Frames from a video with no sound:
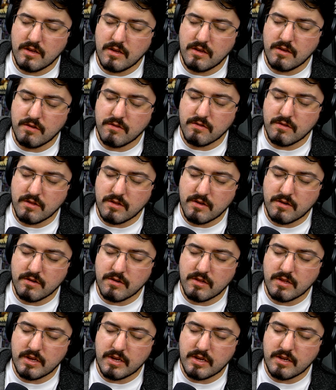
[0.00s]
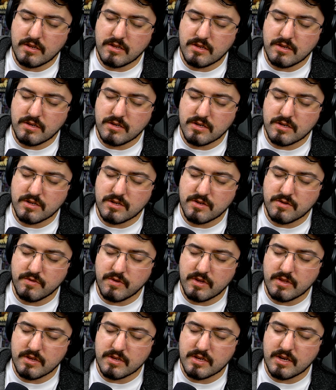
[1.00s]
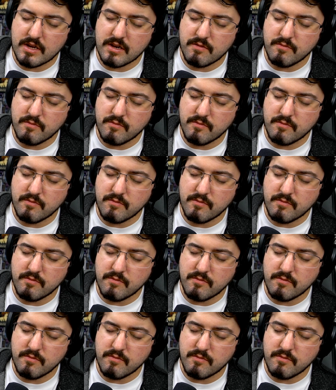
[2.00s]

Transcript: You're literally just doing this kind